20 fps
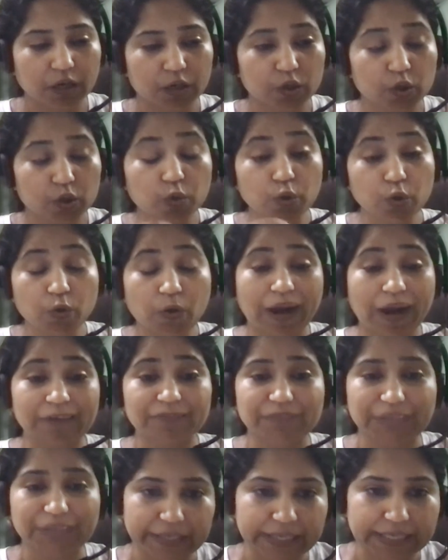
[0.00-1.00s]
Do you
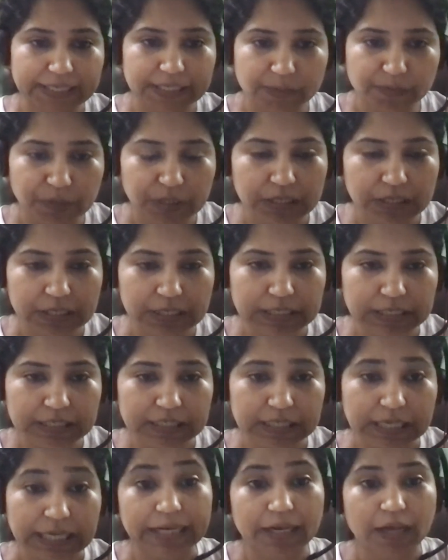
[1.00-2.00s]
have that
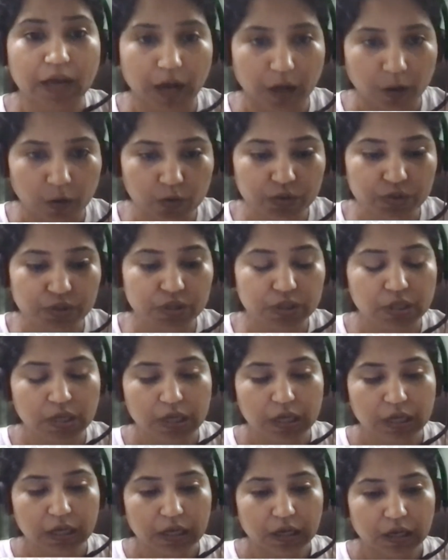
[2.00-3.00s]
expertise in-house?
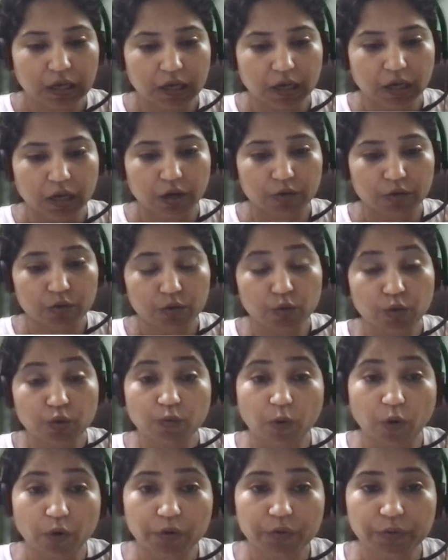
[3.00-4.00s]
Do you
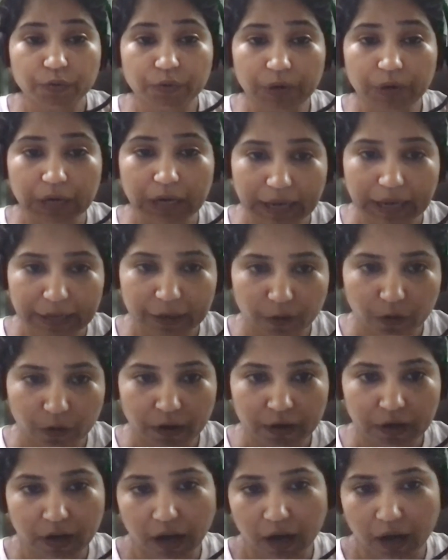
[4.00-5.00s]
want to rely
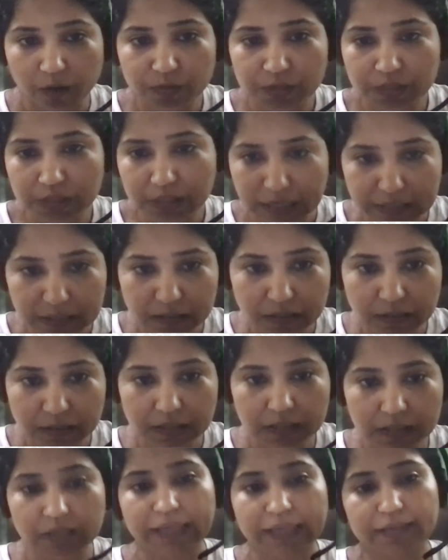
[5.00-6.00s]
on
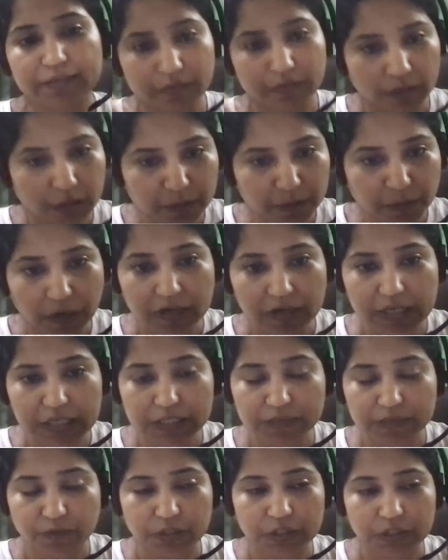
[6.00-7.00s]
outsiders like third
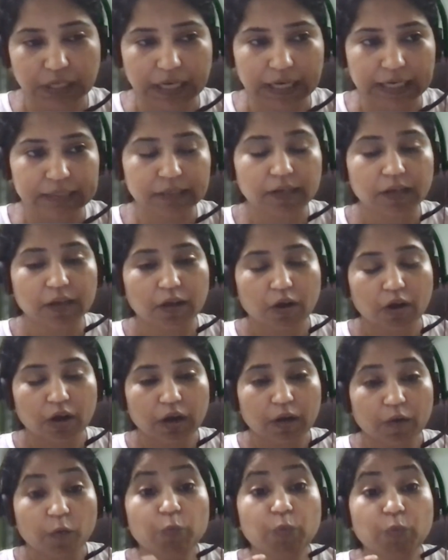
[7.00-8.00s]
parties for that?
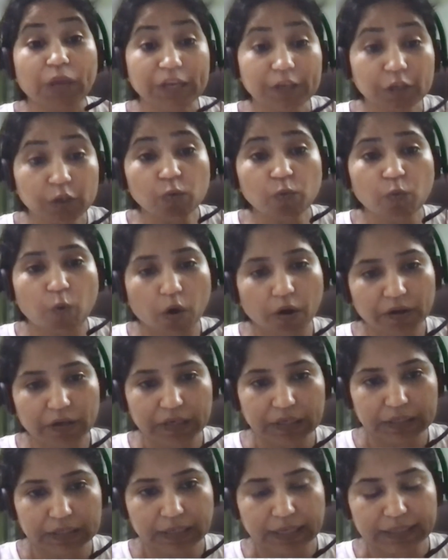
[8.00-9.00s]
When you want
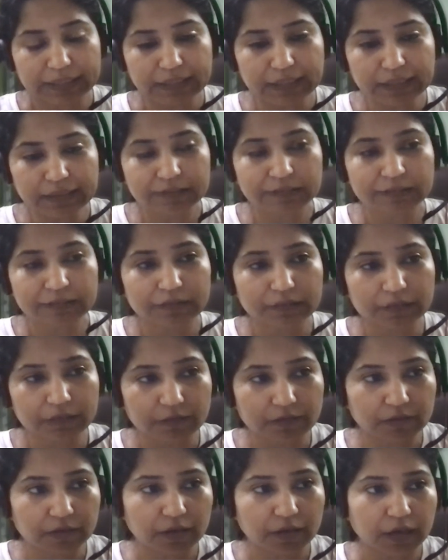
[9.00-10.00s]
it, I think
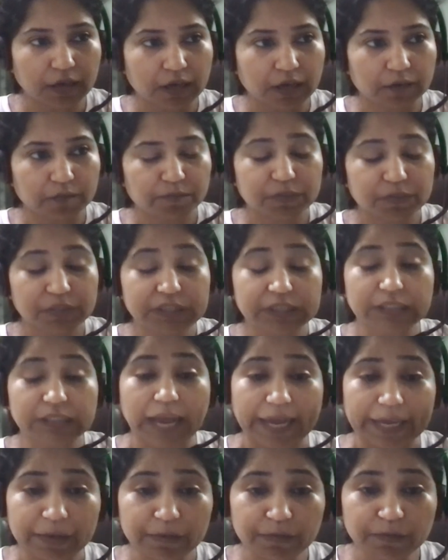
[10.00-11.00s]
uh,
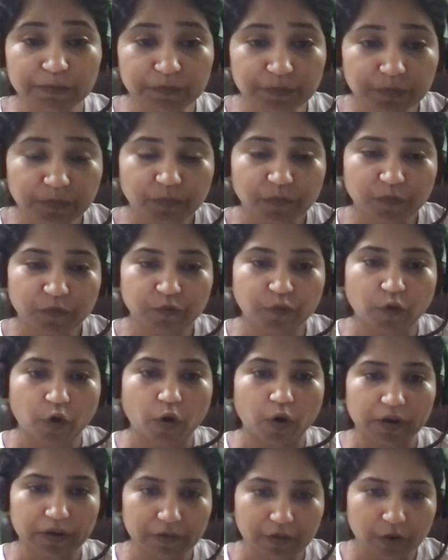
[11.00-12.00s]
time
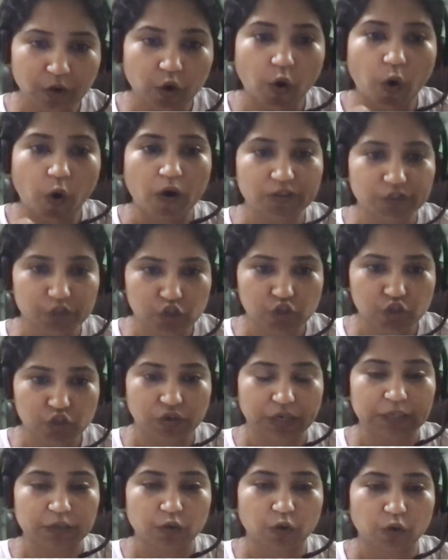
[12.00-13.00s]
for launch,
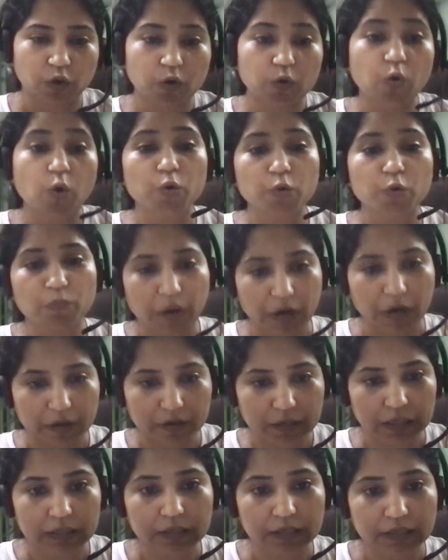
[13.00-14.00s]
right, or go to
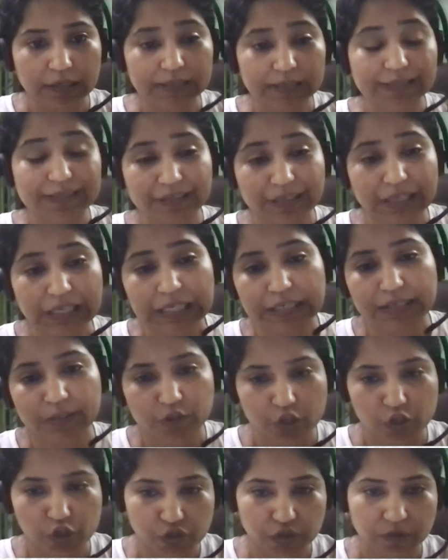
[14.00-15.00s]
market is a key
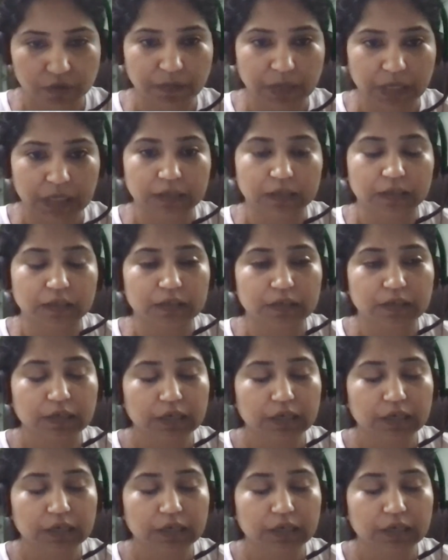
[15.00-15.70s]
decision maker